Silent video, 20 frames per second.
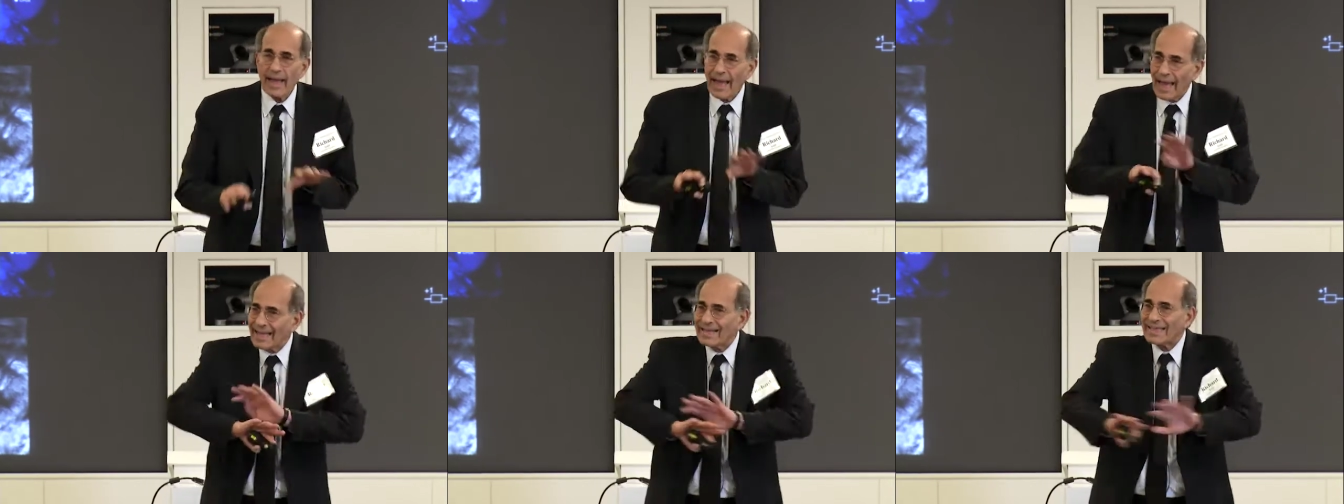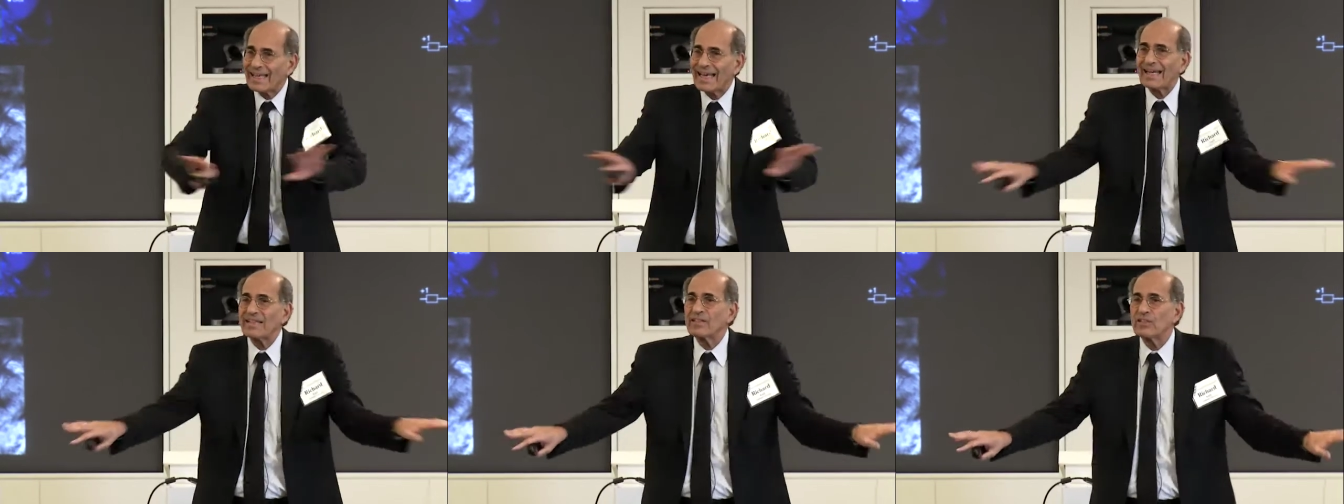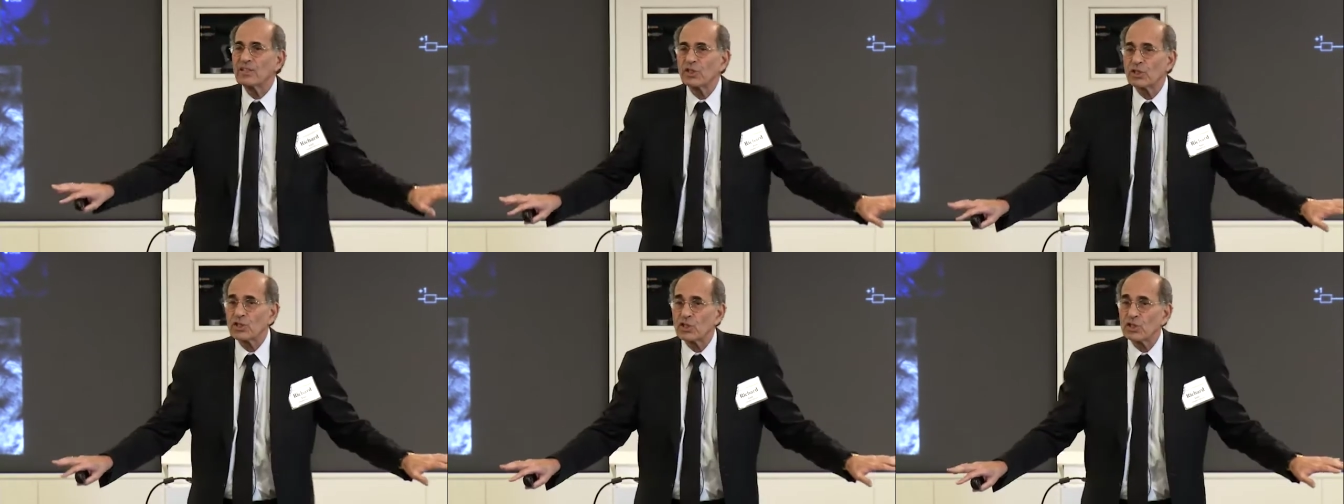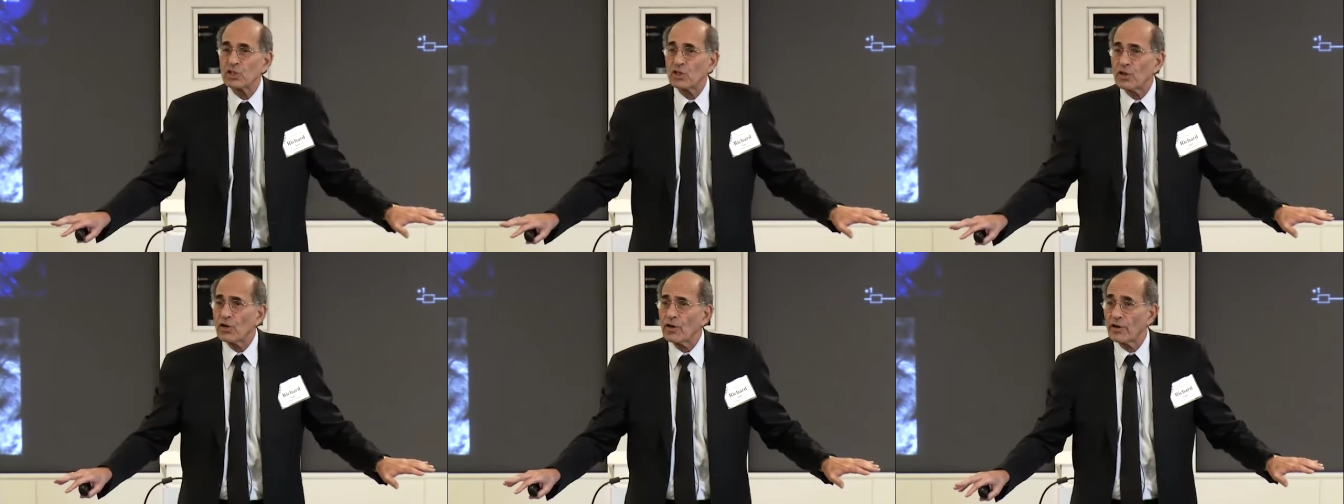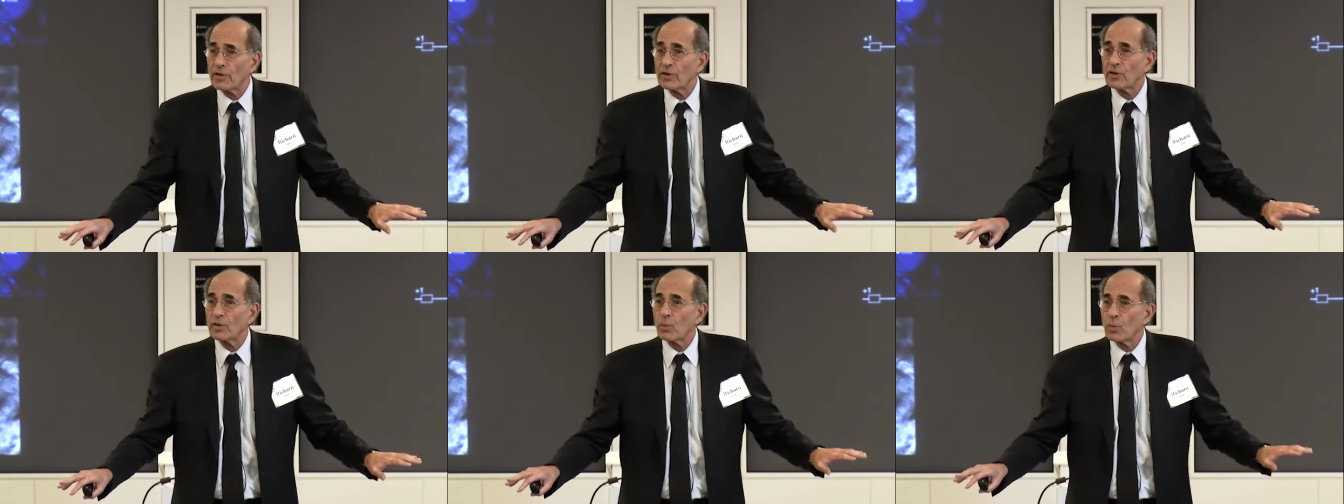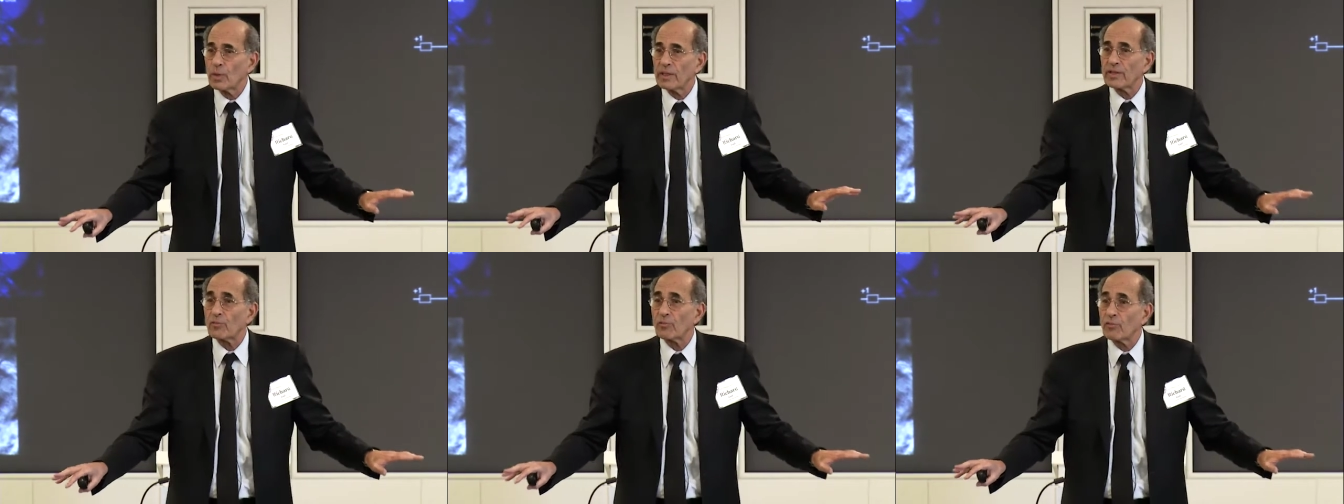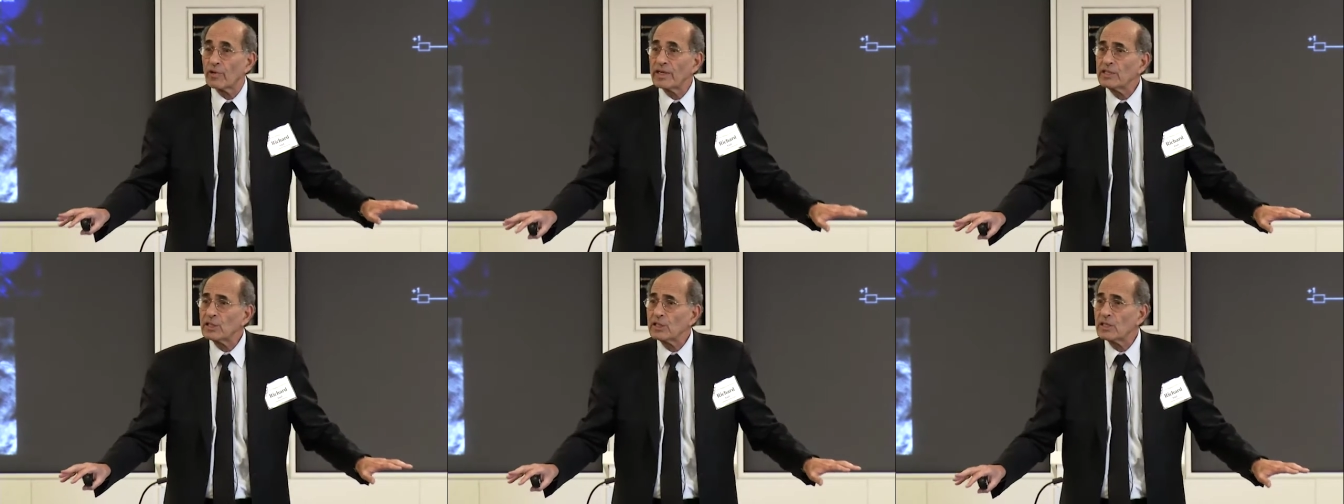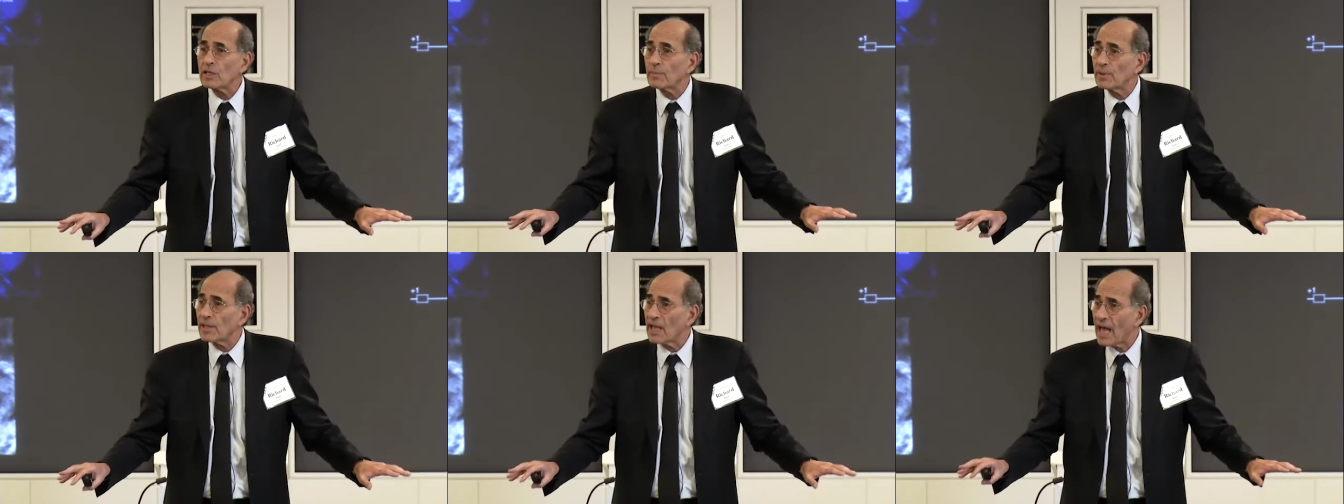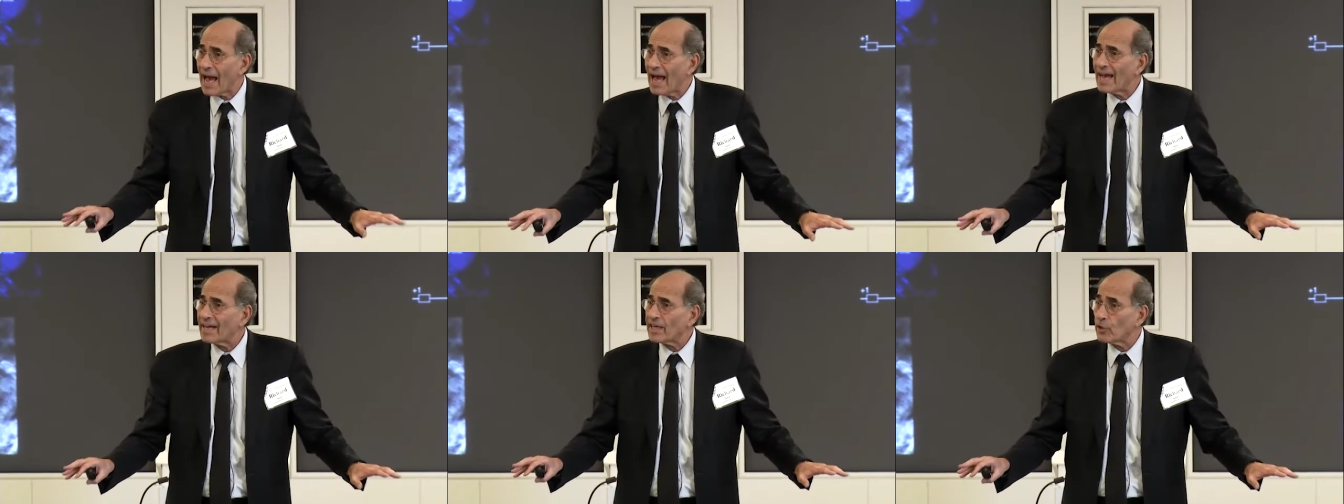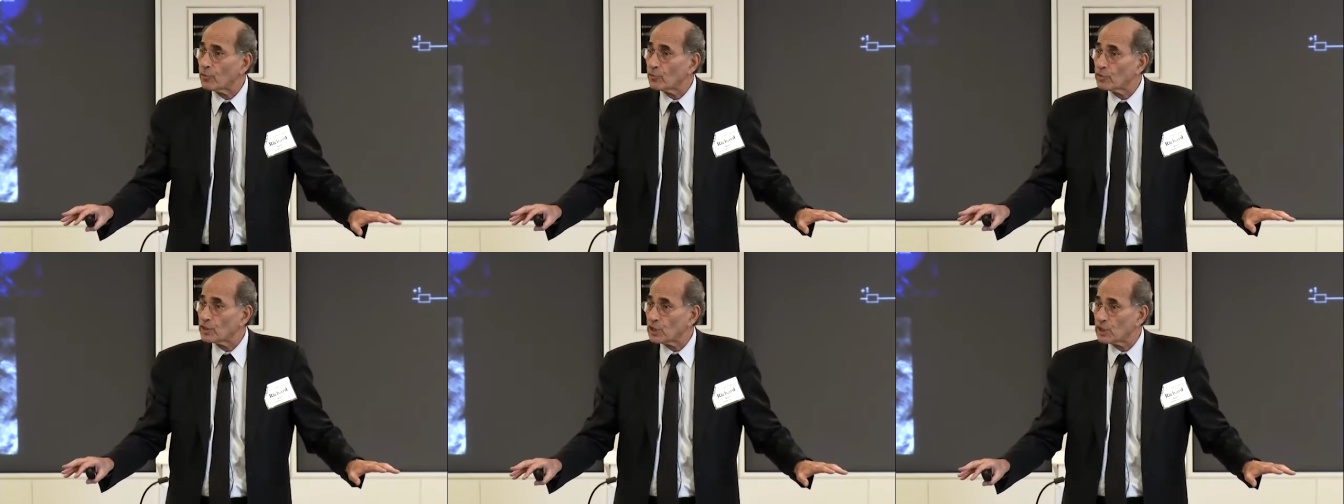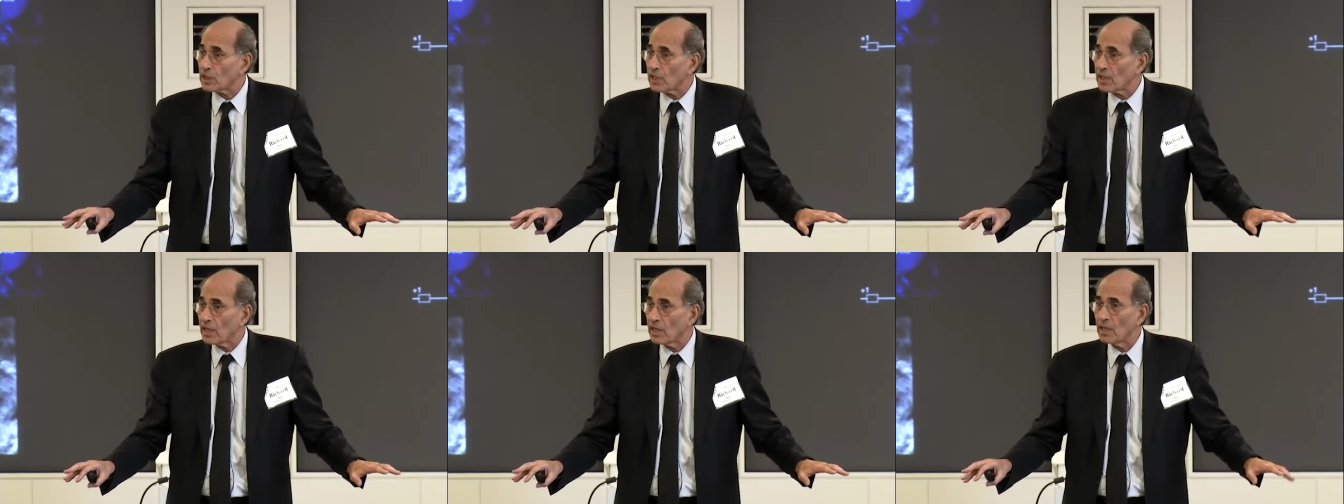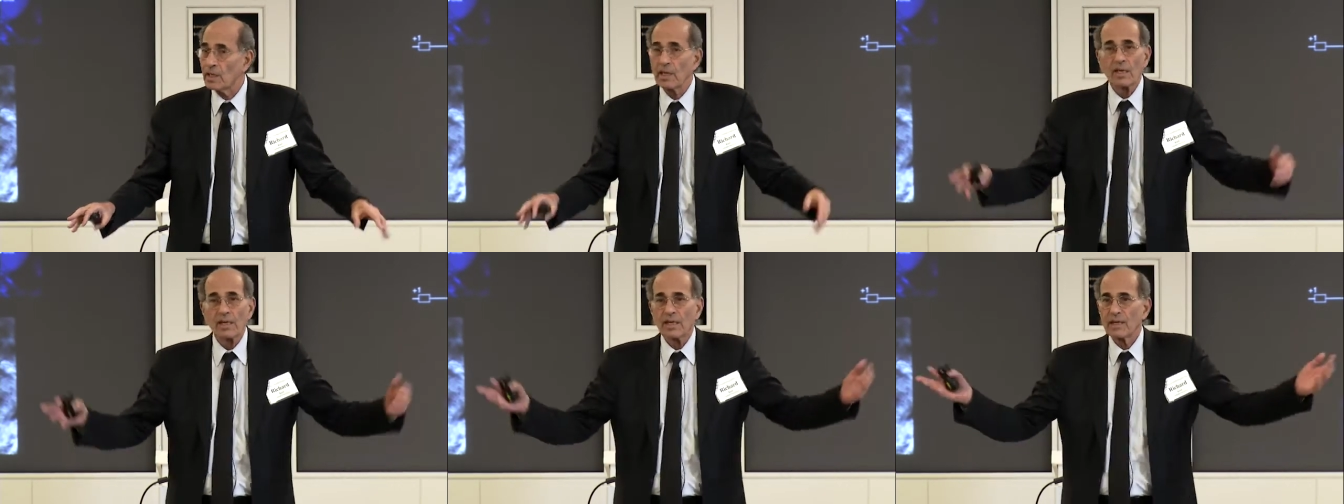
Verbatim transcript: and can discern with reasonable accuracy